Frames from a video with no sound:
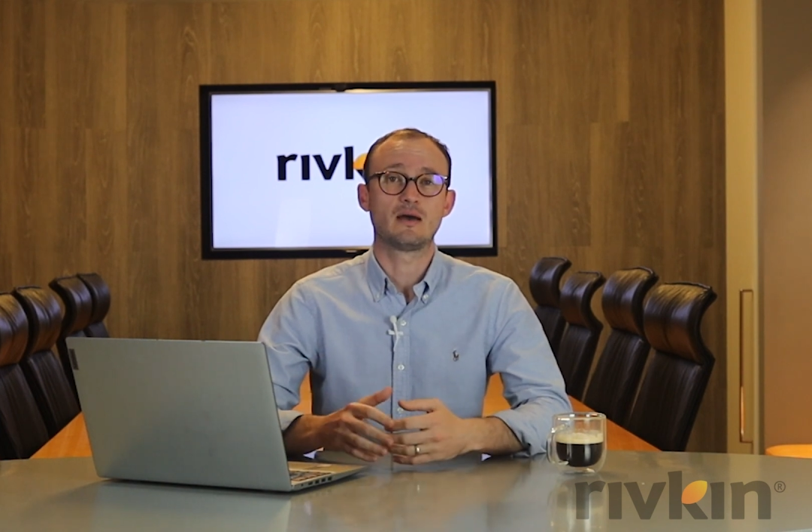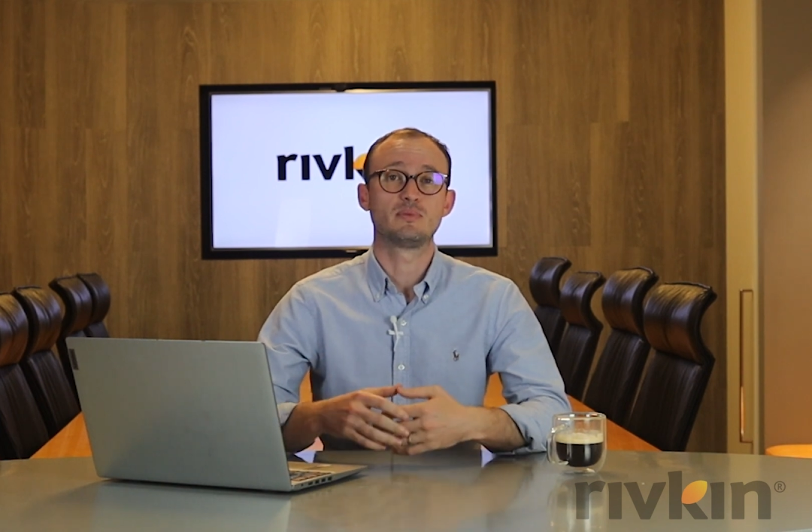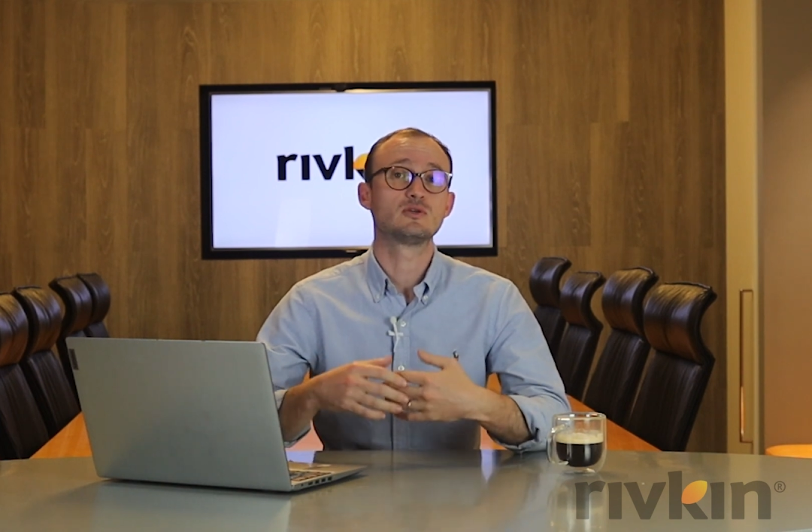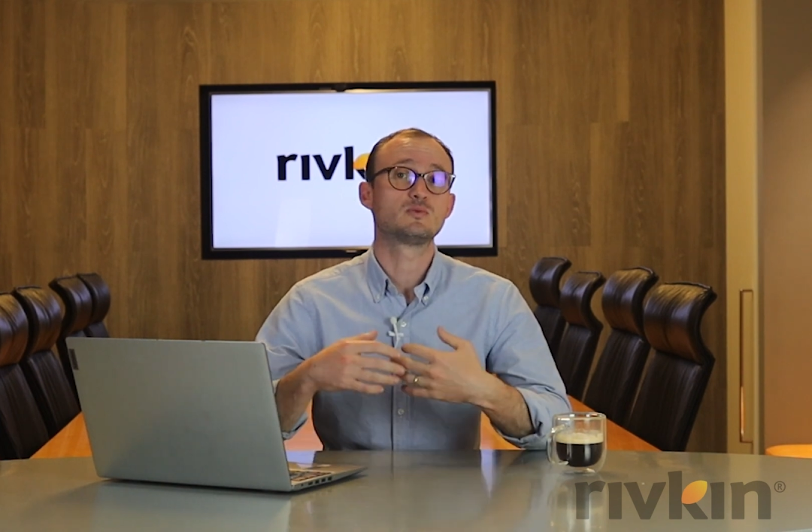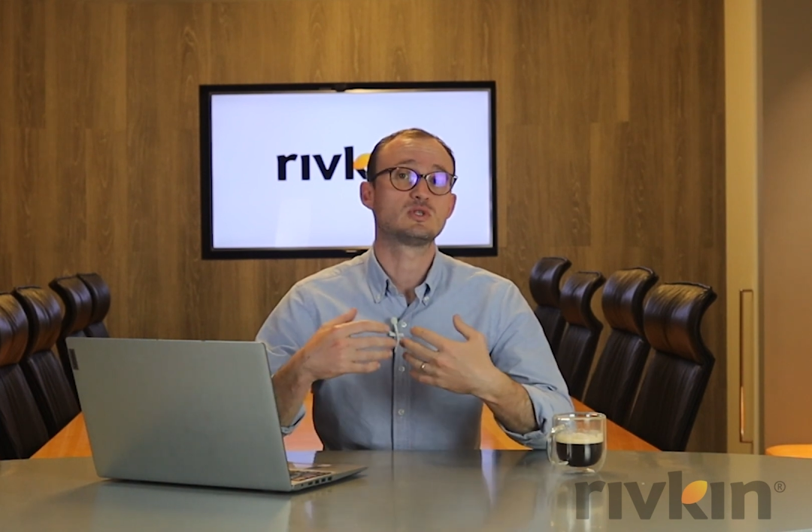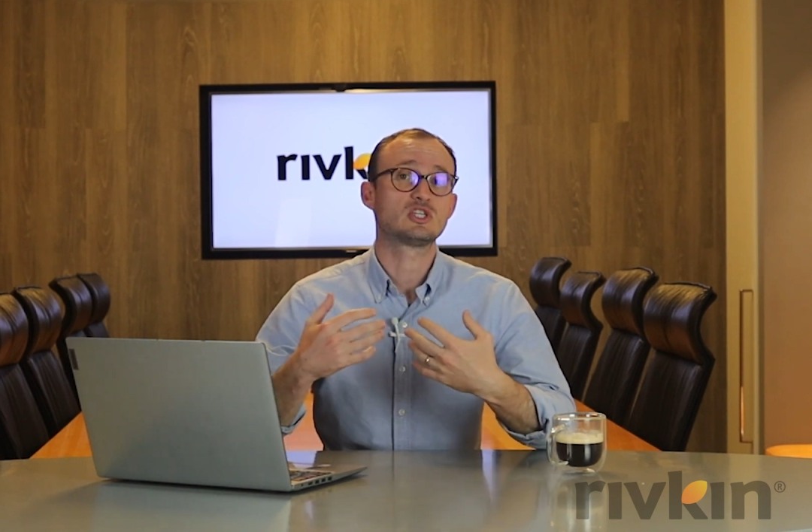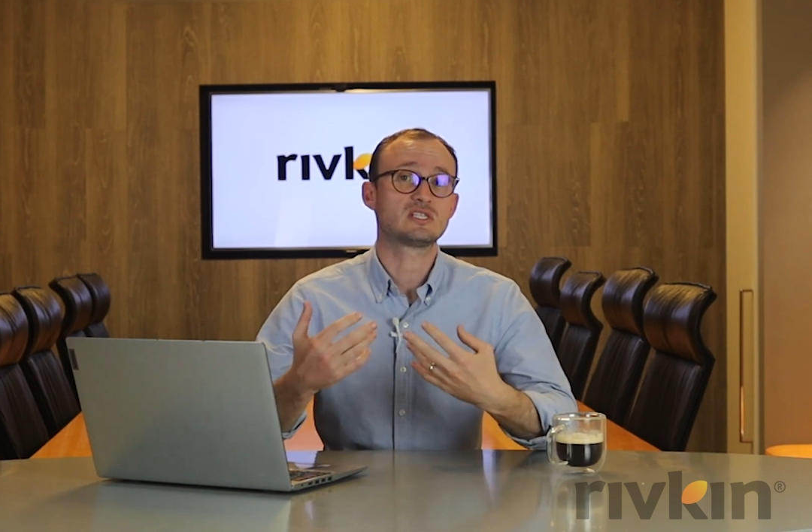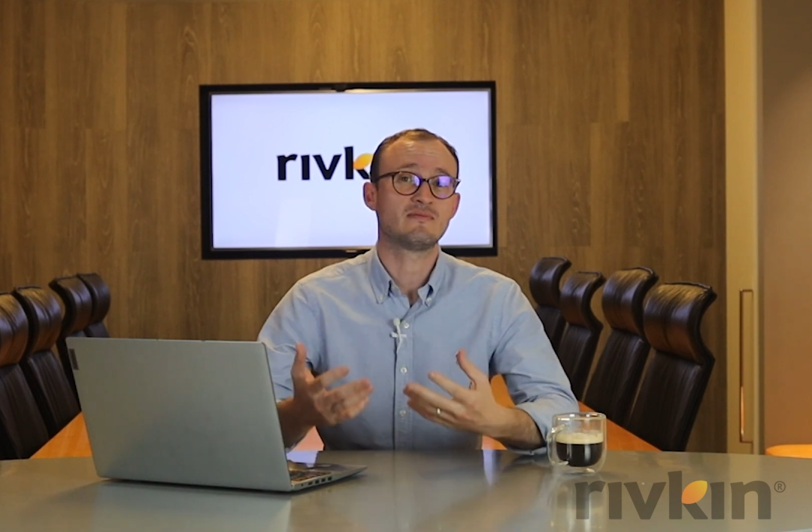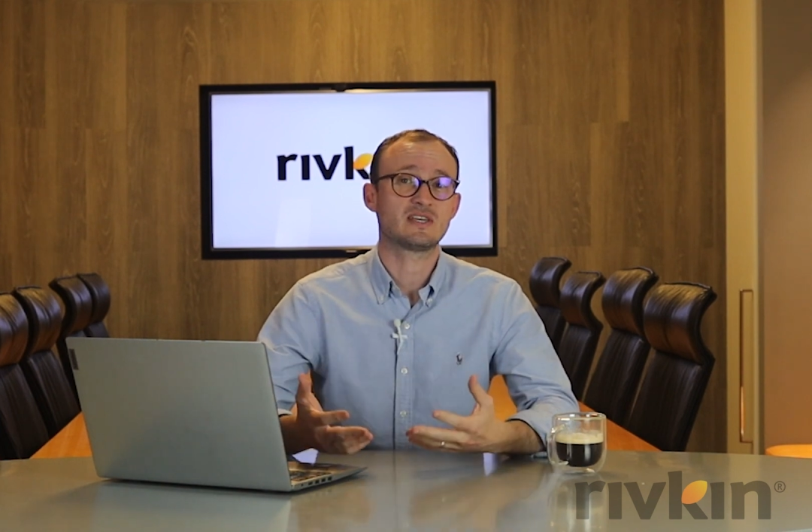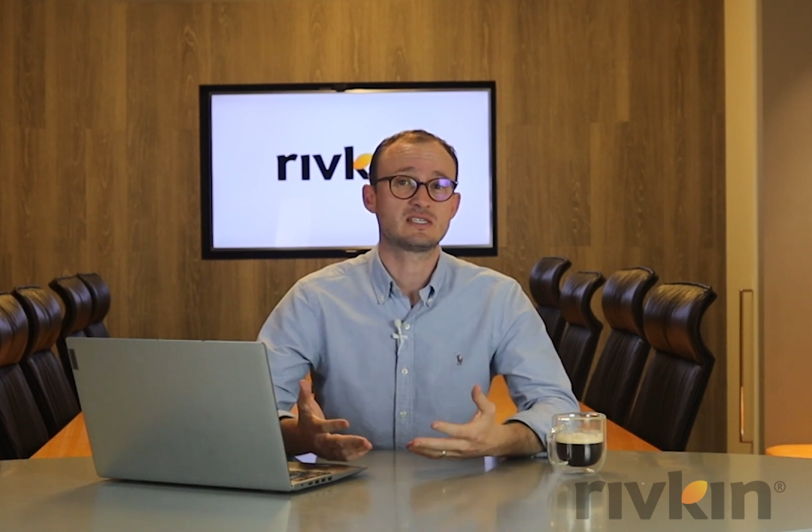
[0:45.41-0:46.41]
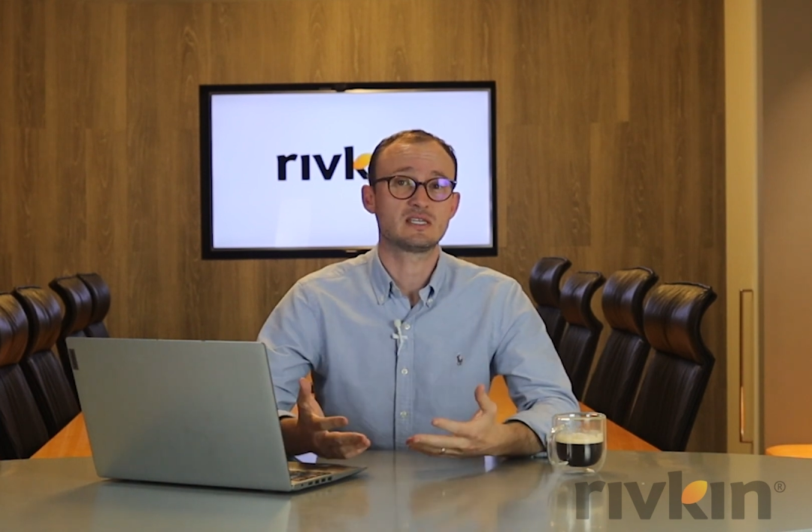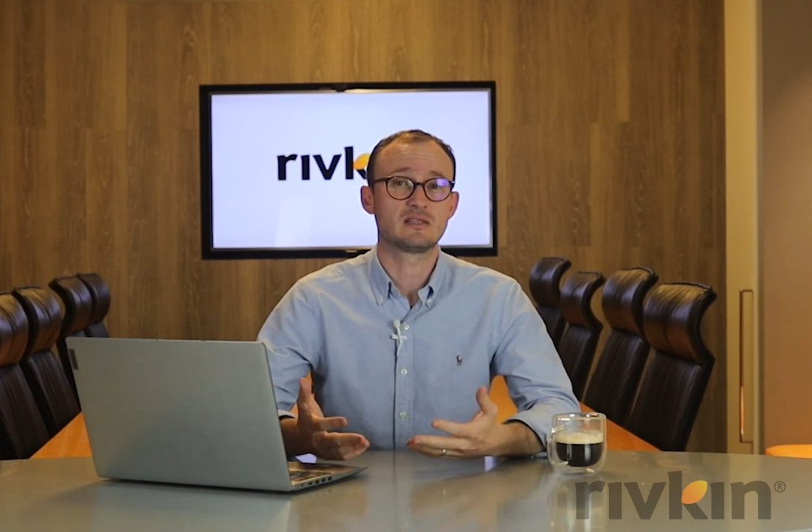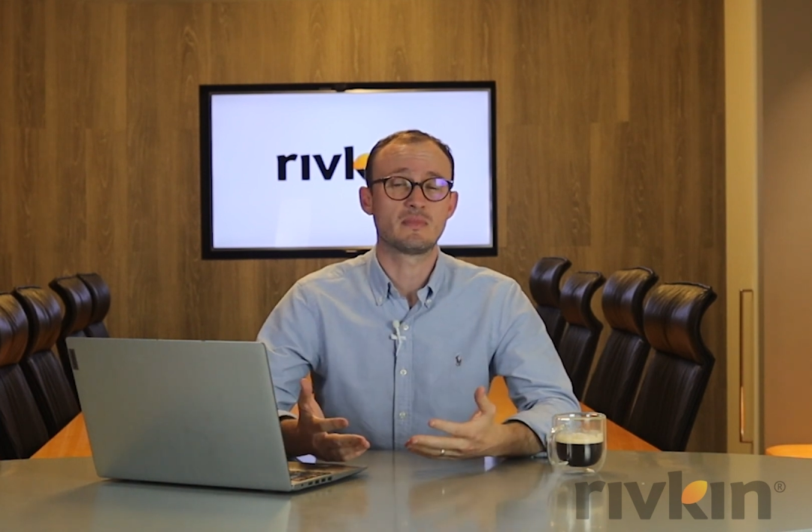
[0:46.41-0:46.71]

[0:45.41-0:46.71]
because we're just investing the